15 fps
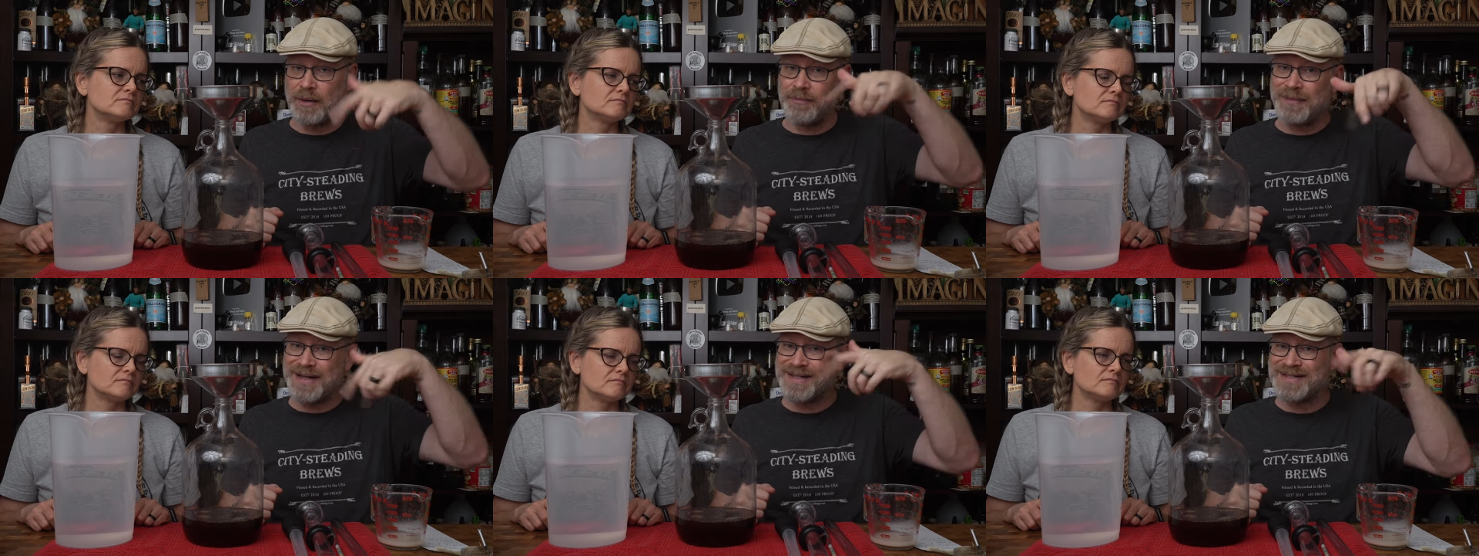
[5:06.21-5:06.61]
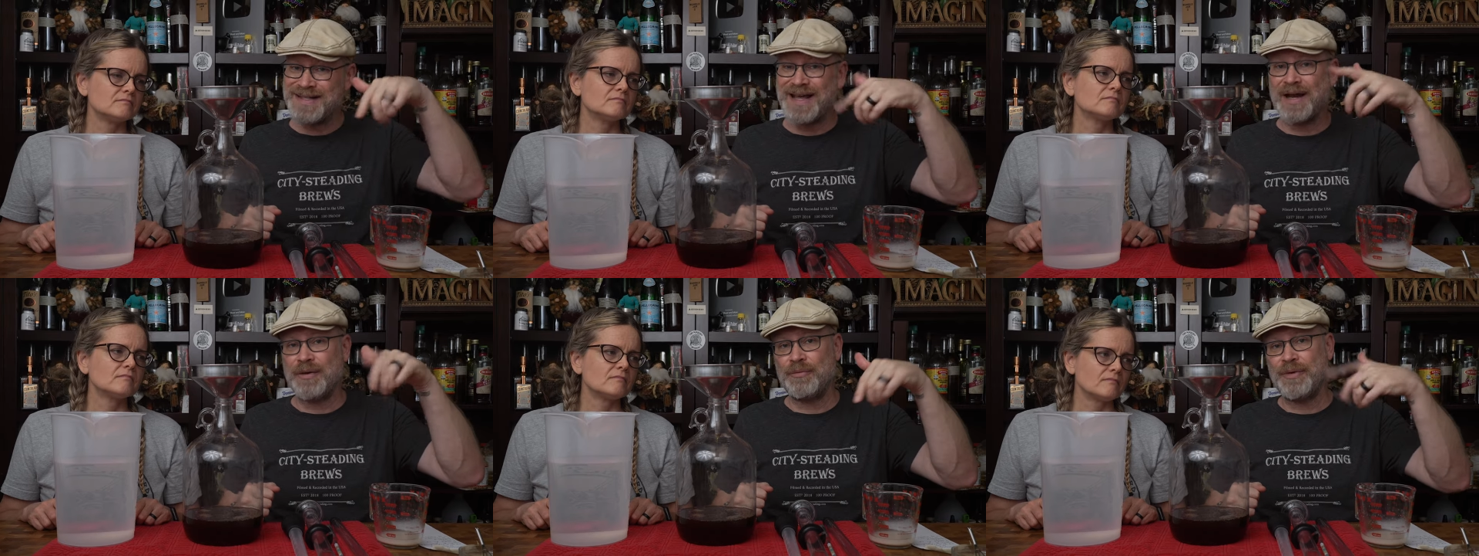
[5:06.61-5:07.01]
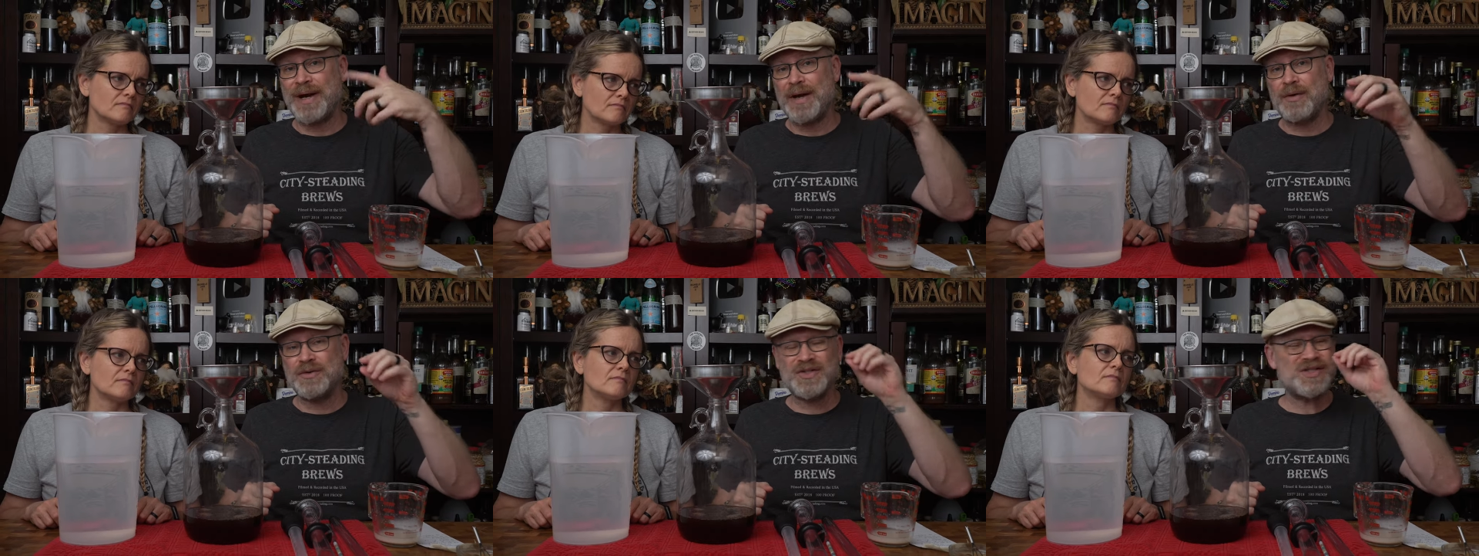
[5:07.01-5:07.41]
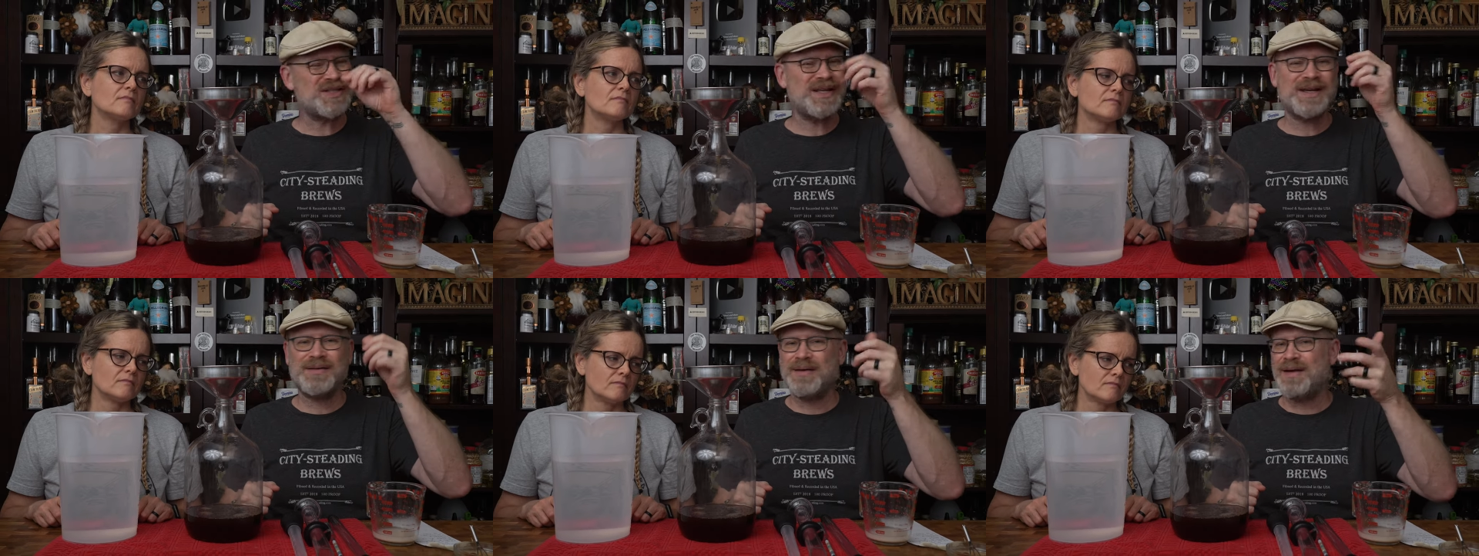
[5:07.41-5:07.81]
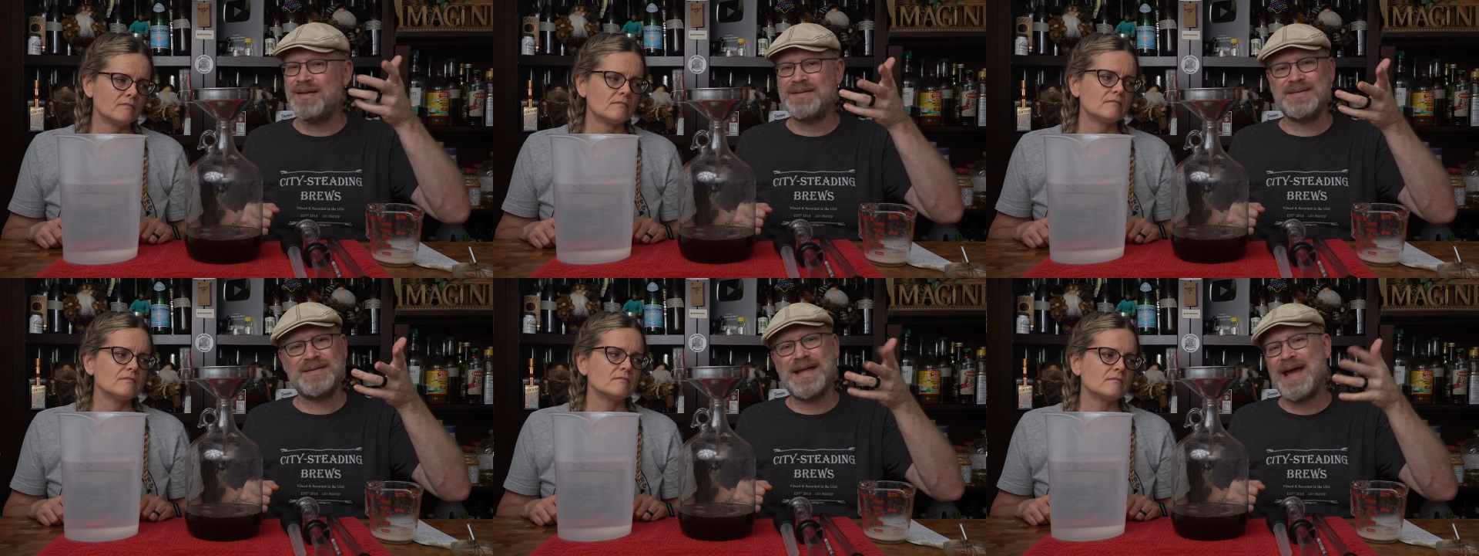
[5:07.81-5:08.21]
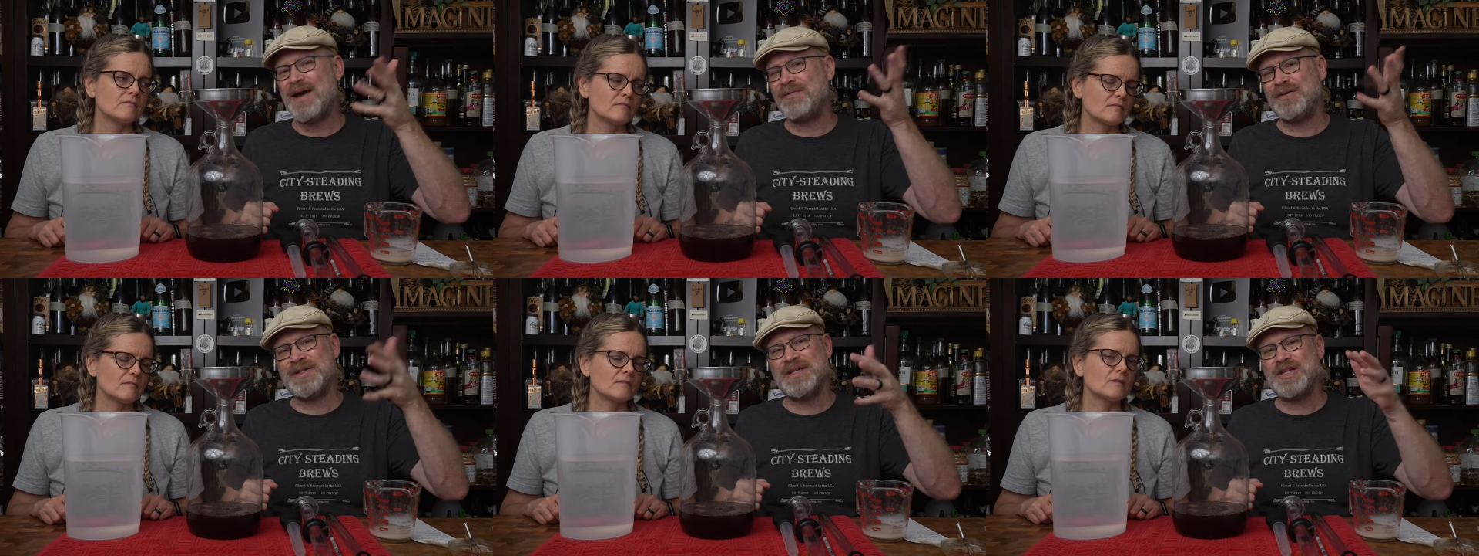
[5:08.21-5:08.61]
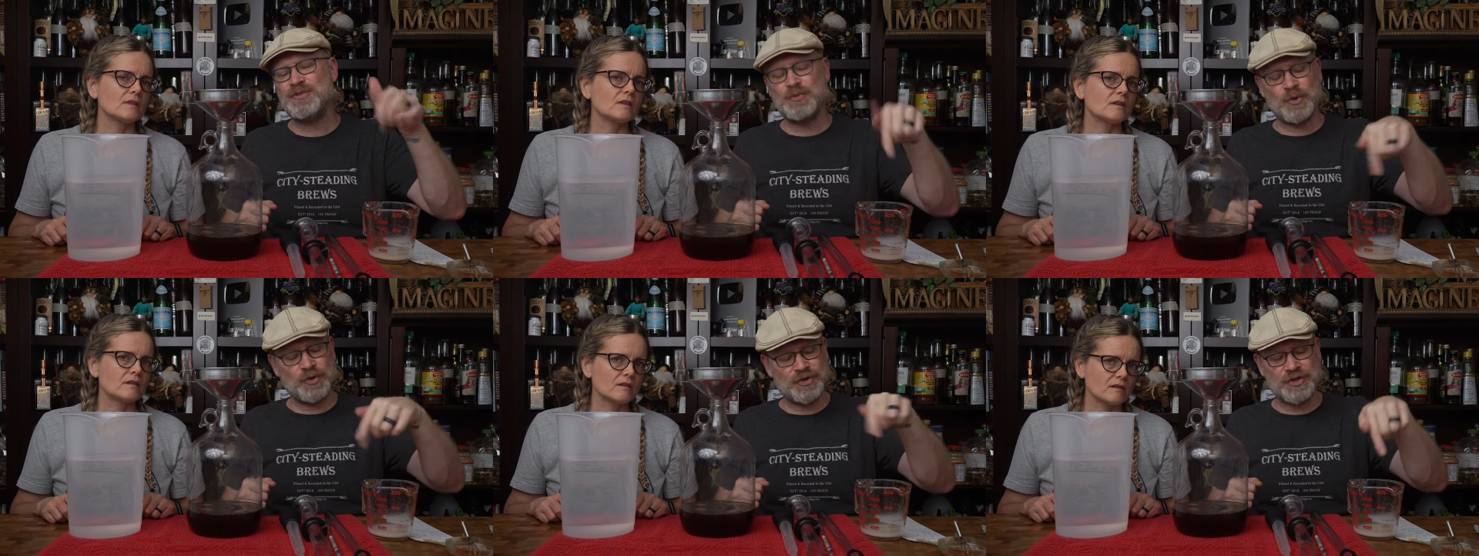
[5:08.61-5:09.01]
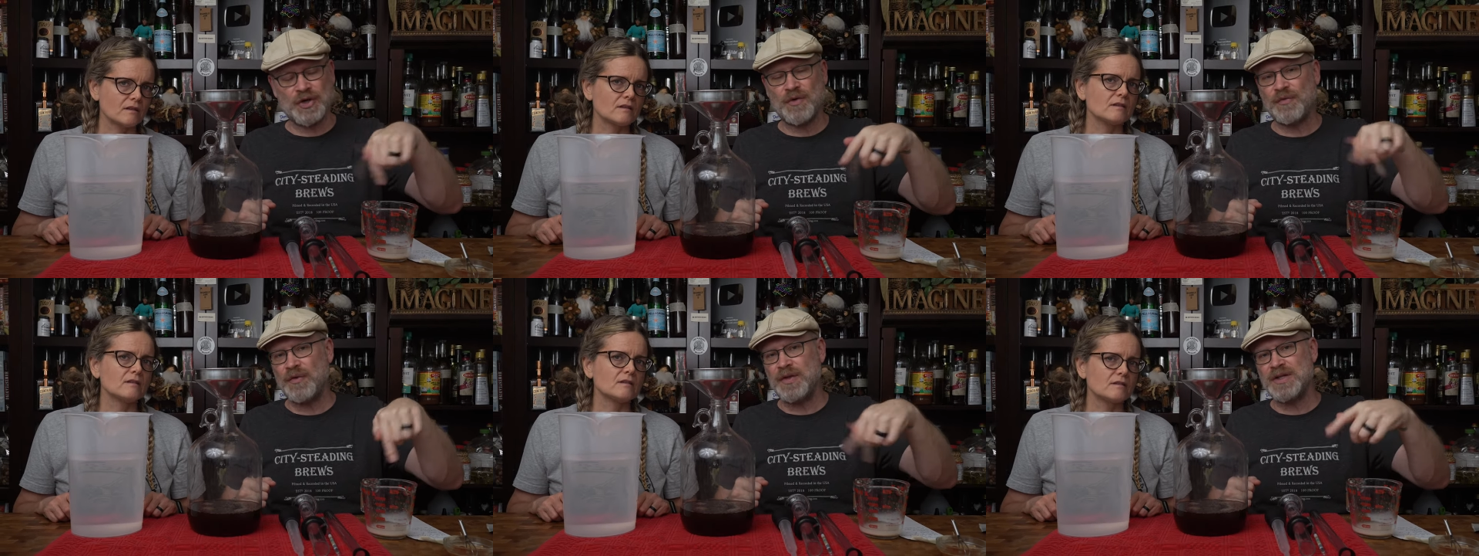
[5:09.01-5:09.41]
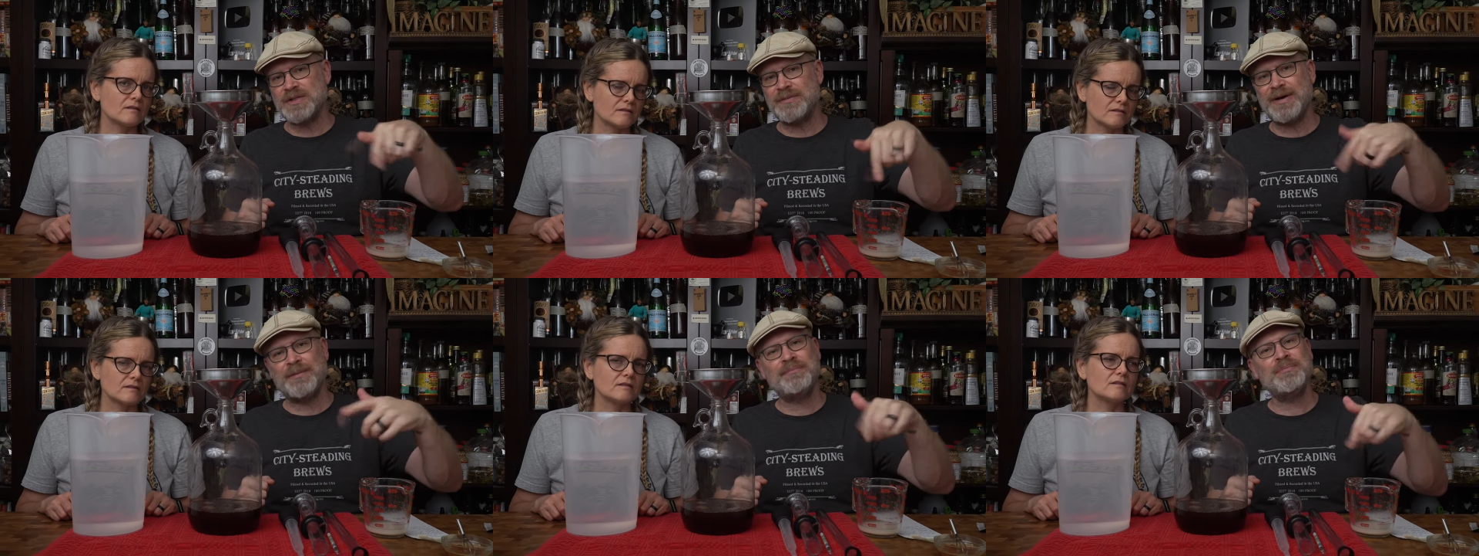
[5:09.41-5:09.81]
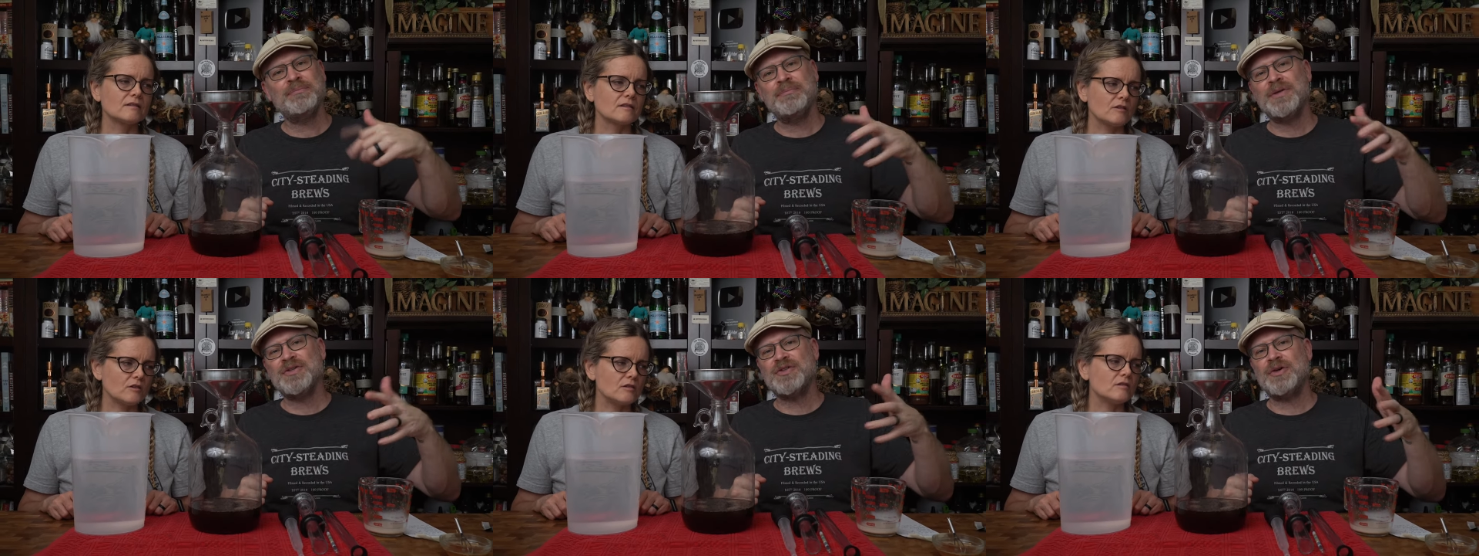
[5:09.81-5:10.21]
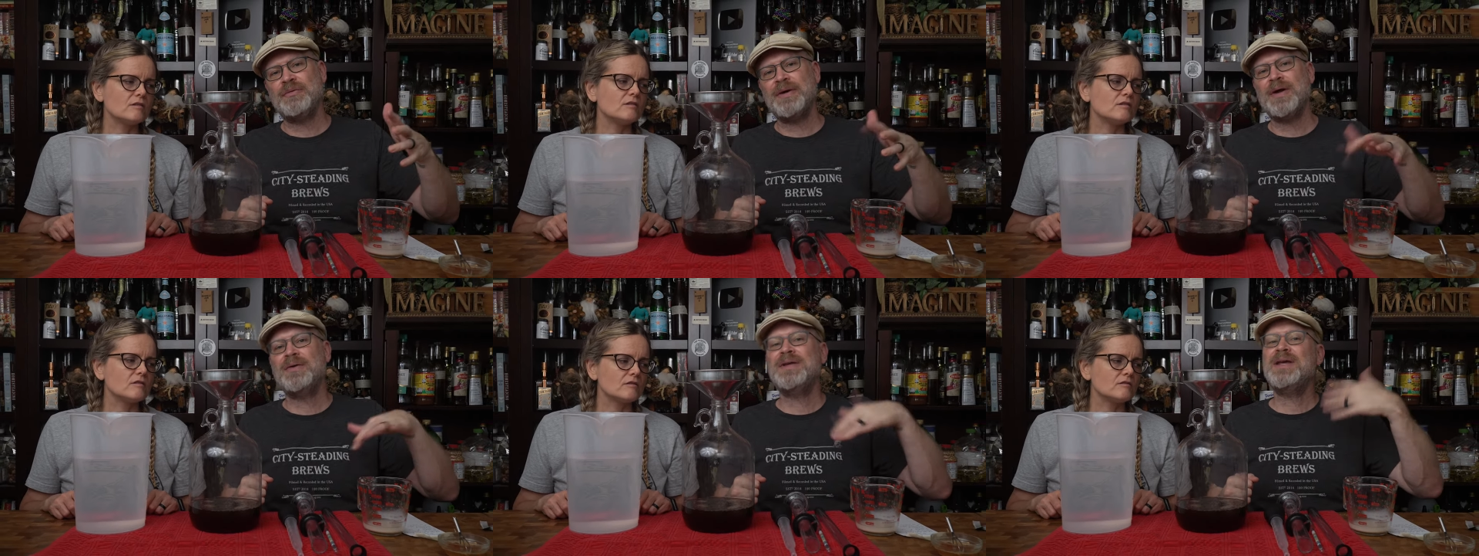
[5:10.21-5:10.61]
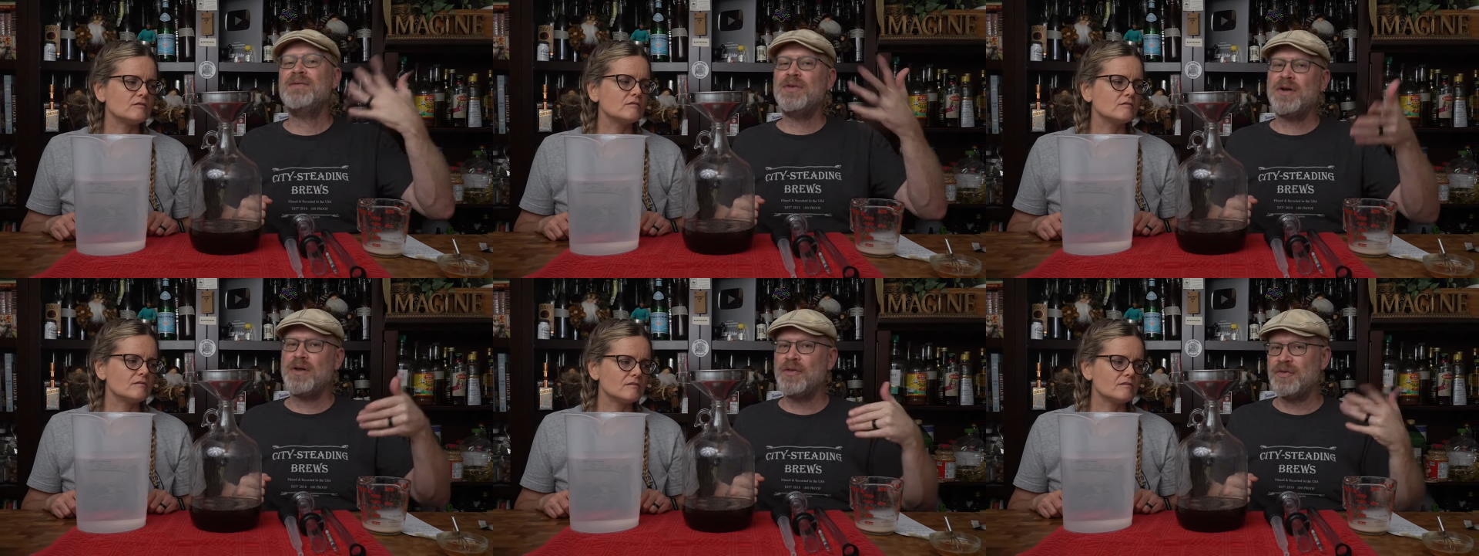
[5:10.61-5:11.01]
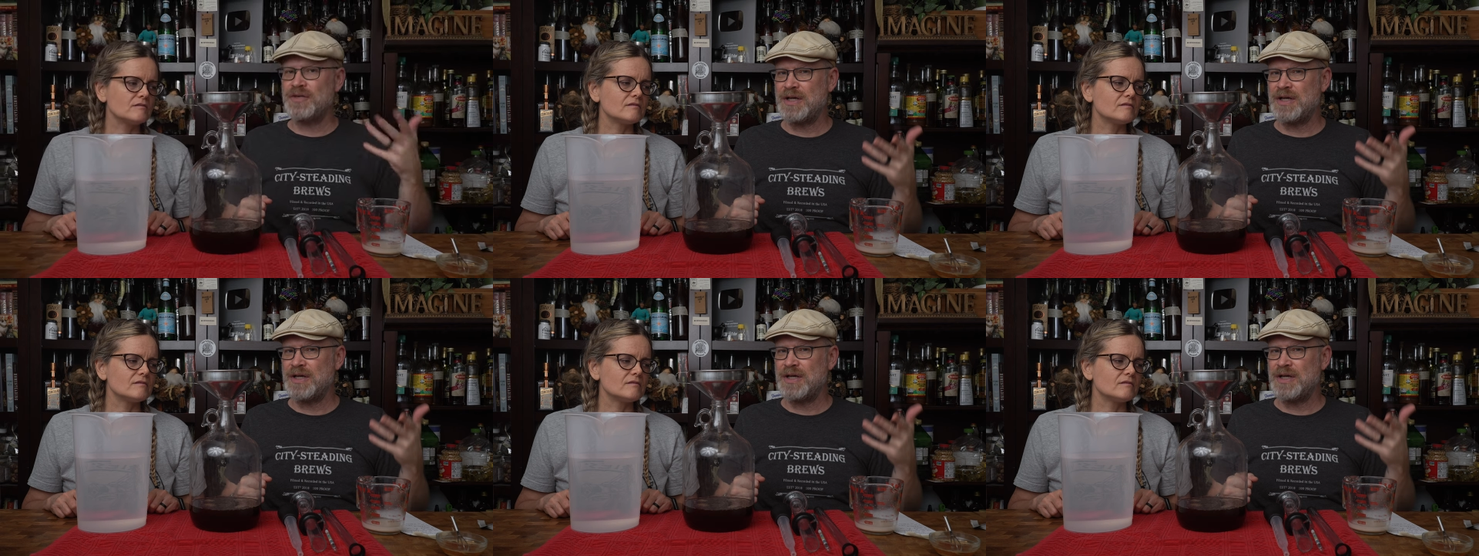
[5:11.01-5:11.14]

Speaker 1: mix that around, just like a half a teaspoon or so for this amount, mix it around, give it another